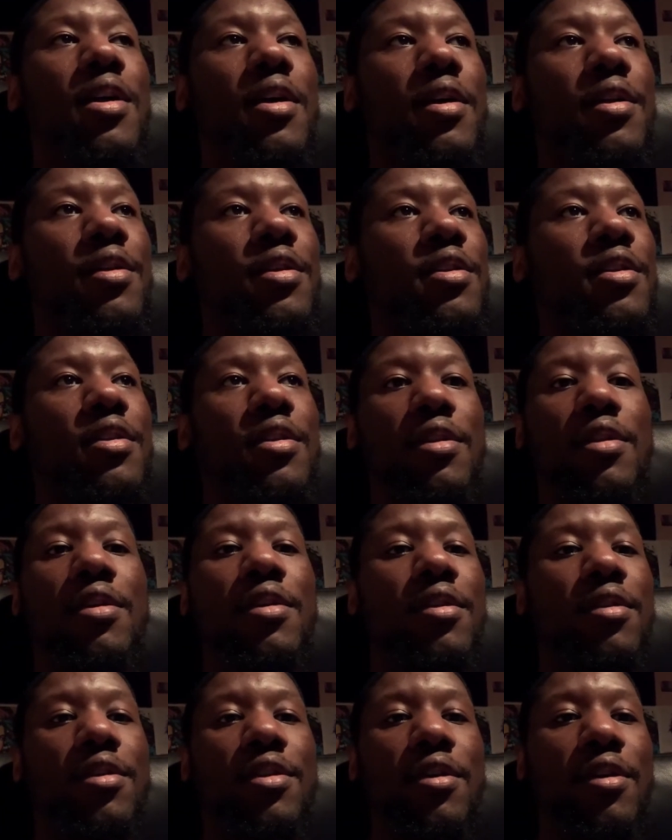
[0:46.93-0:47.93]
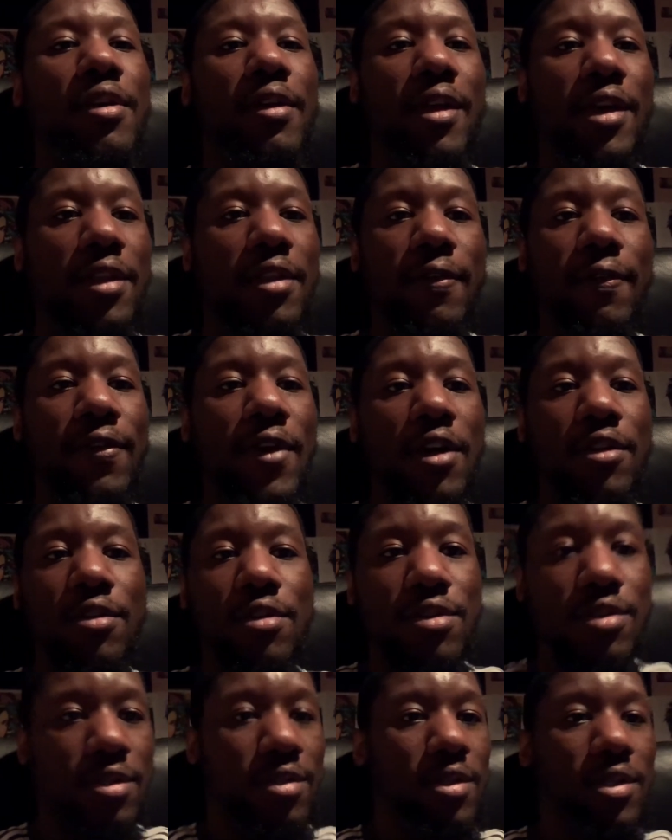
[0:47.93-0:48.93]
you know you know like the
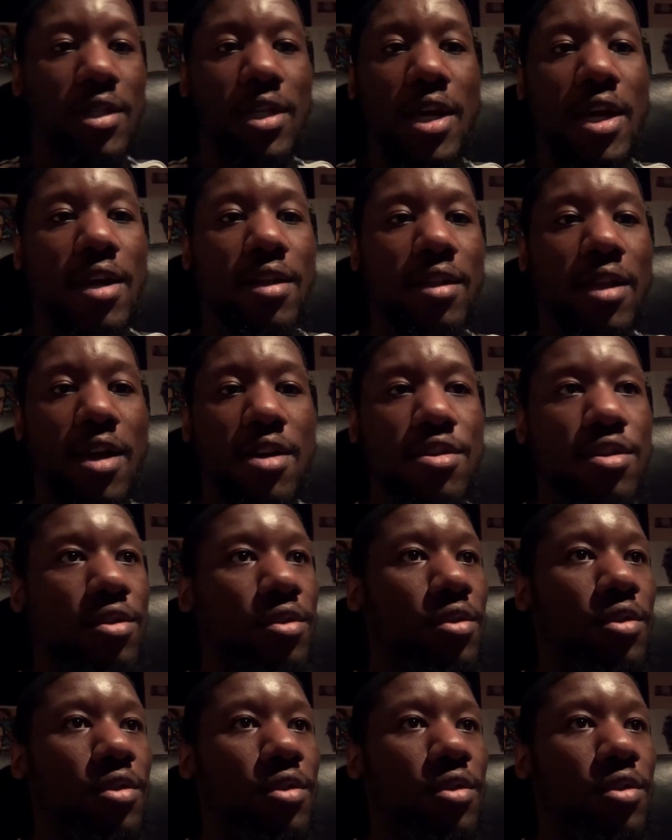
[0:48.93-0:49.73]
founders of the Tide like